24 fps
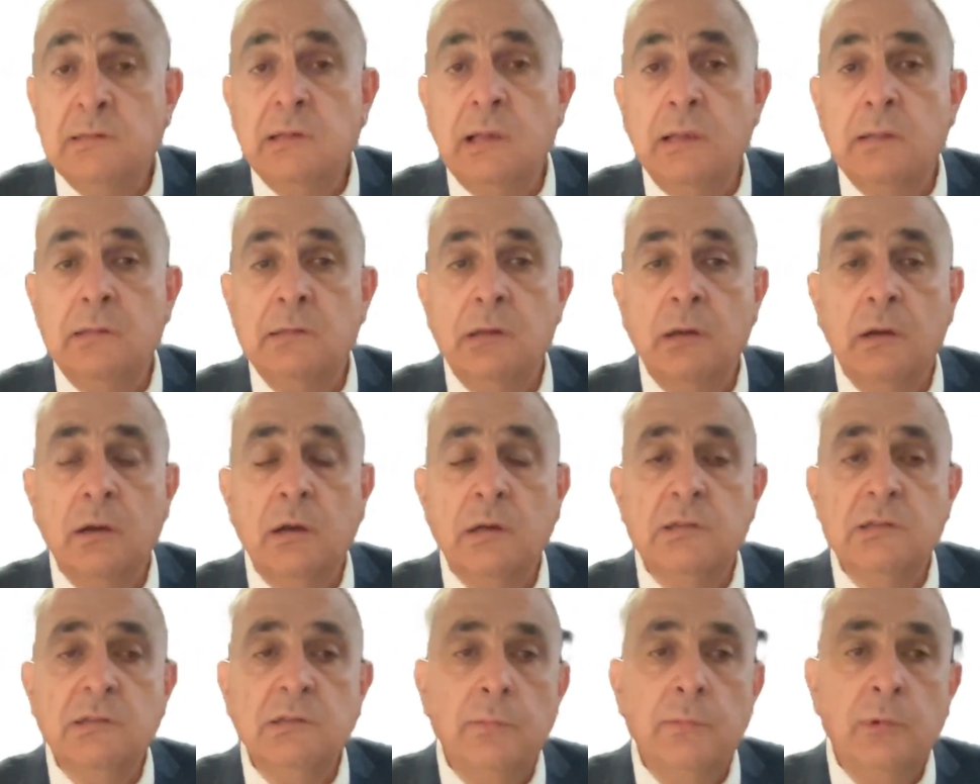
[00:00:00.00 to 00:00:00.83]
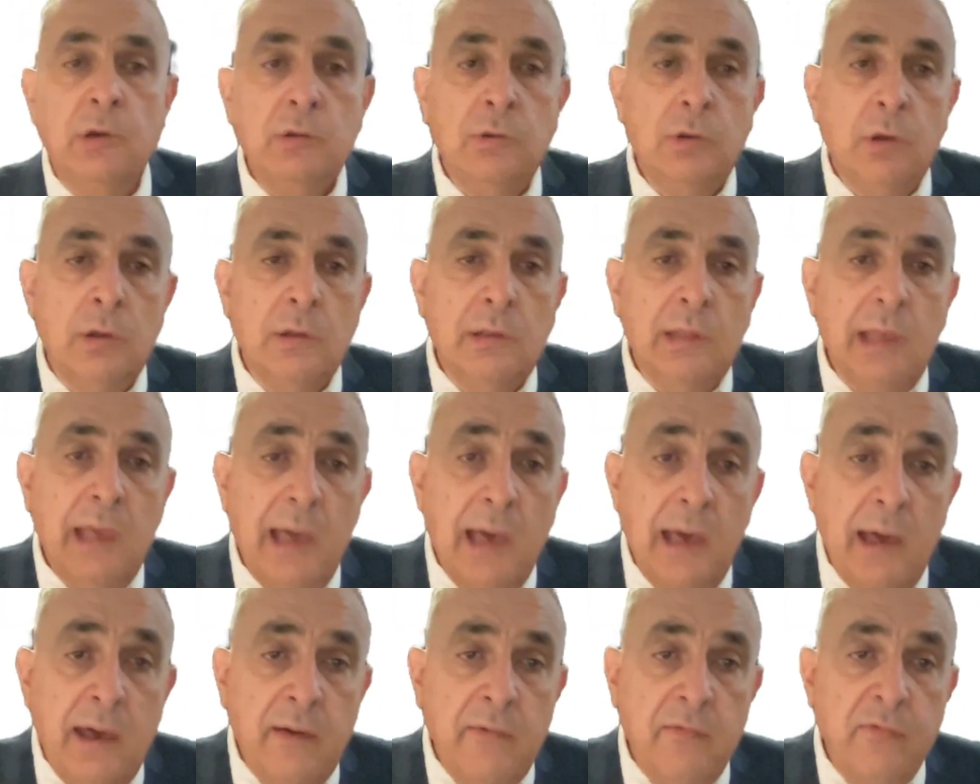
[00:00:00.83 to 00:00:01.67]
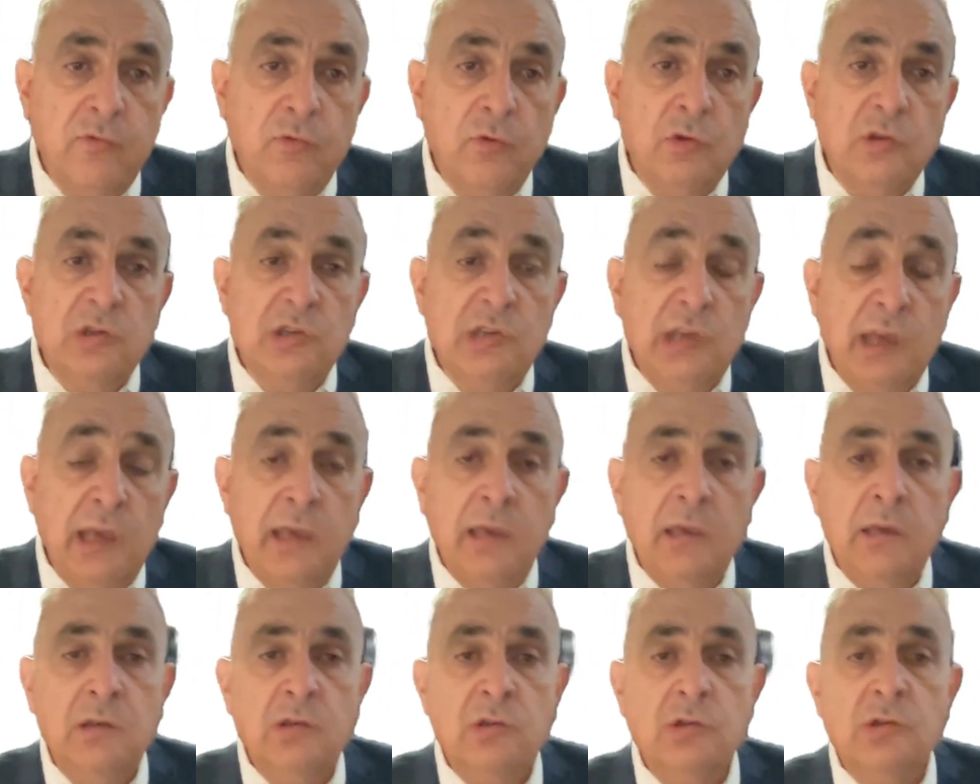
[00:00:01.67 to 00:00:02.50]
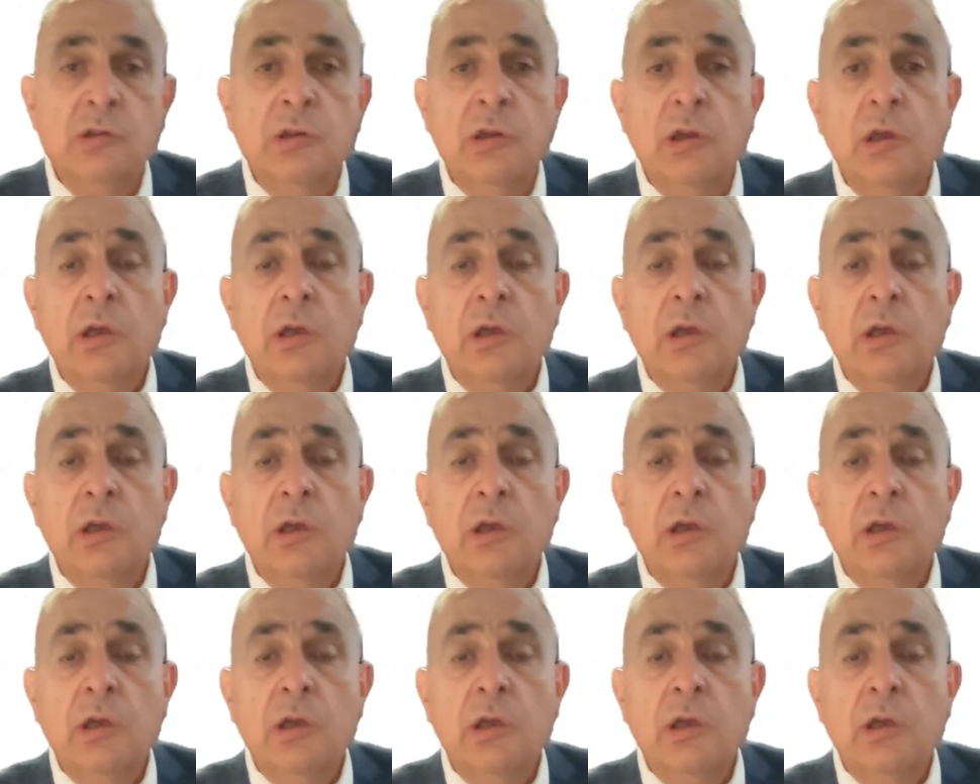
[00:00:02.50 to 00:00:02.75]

that the customer don't have to change